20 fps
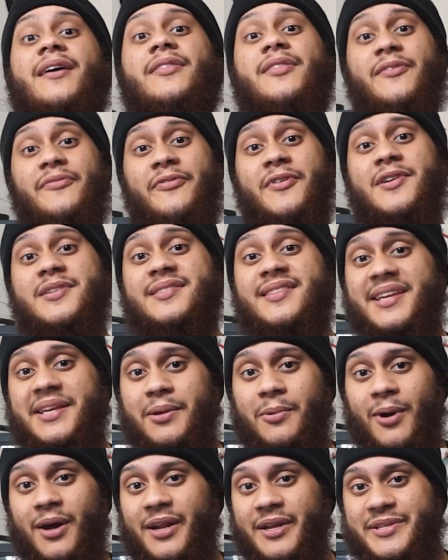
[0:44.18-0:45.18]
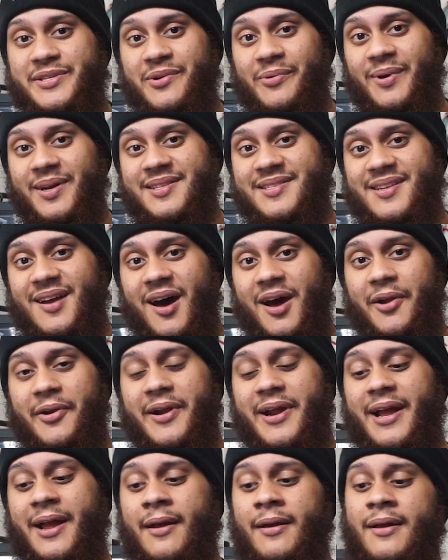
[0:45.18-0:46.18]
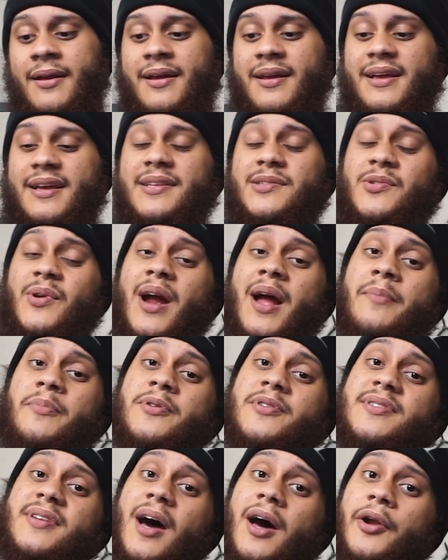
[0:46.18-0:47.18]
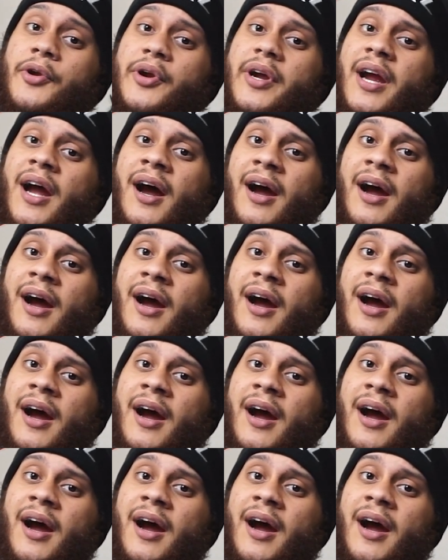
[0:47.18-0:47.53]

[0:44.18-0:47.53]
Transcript: The first thing you wanna do when soldering is grab your soldering